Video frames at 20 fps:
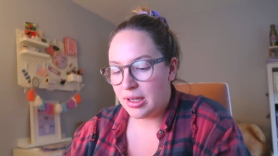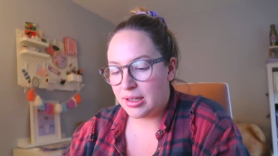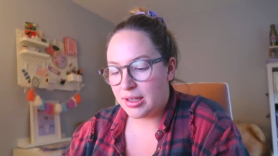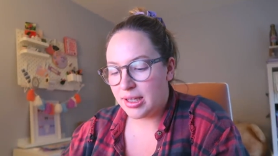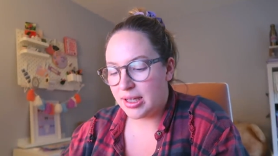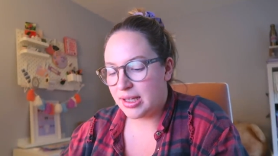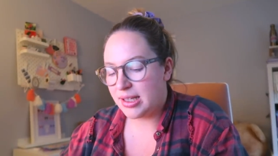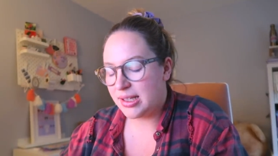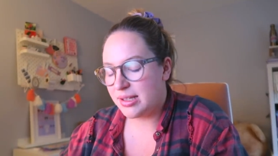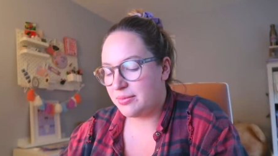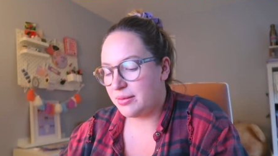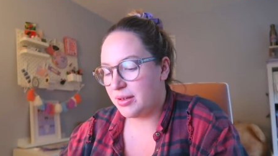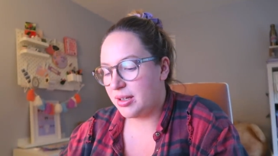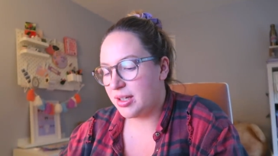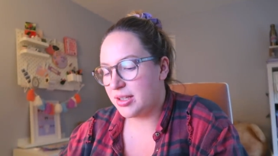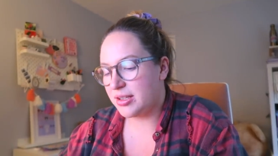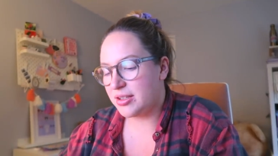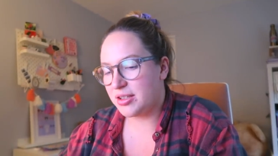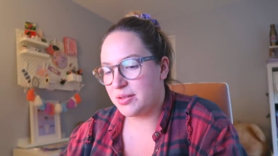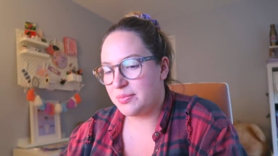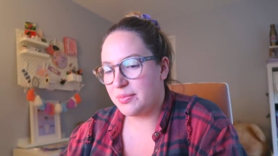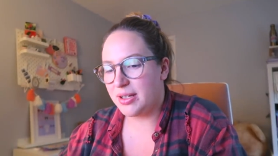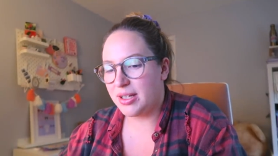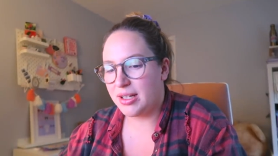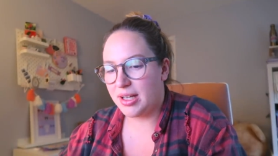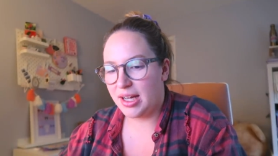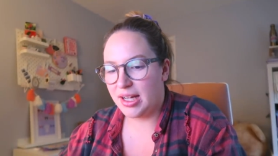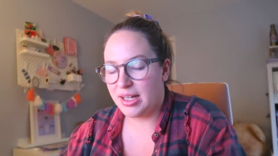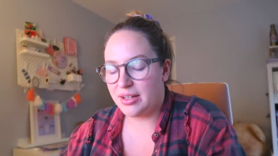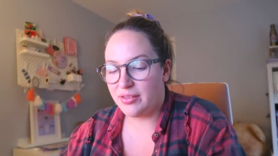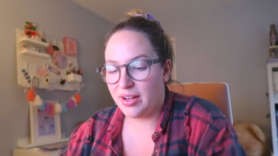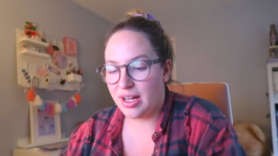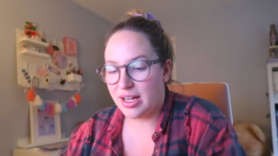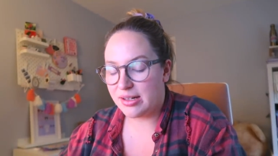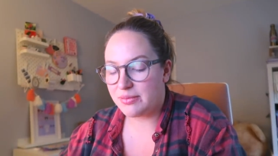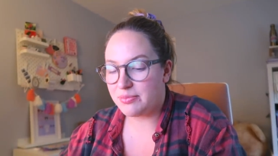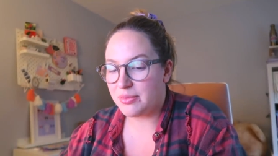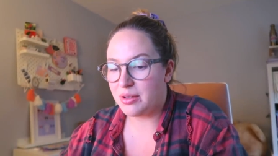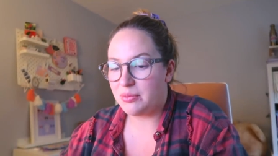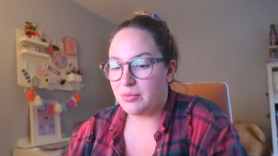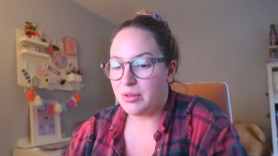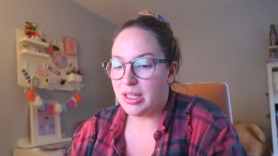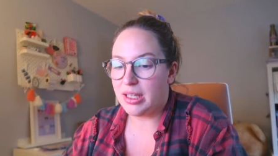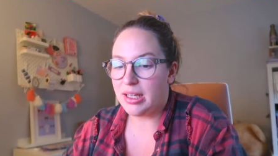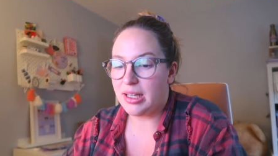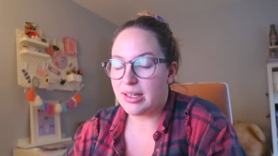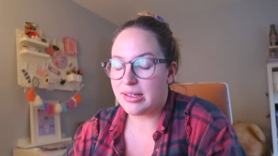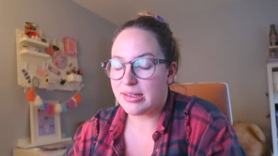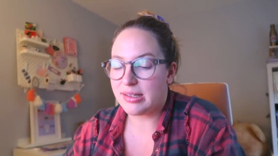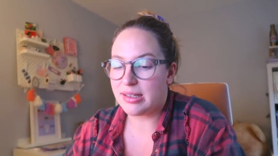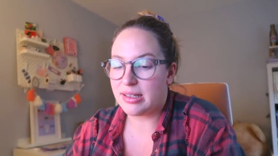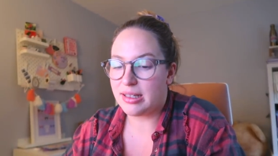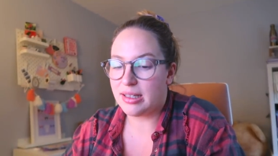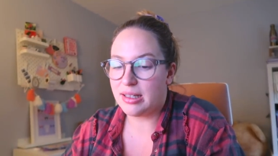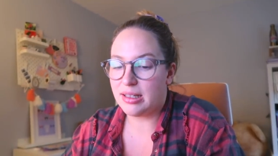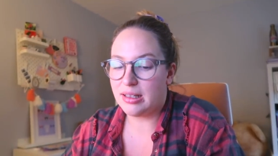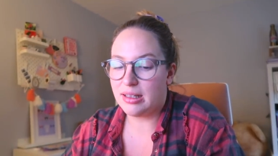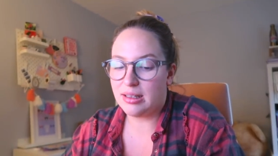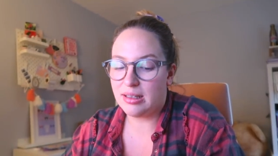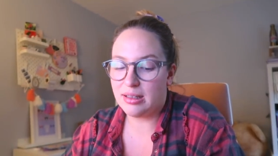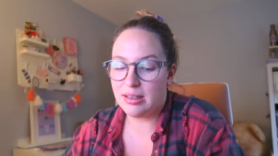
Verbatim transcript: like this week has just been a kind of admin week, hasn't it?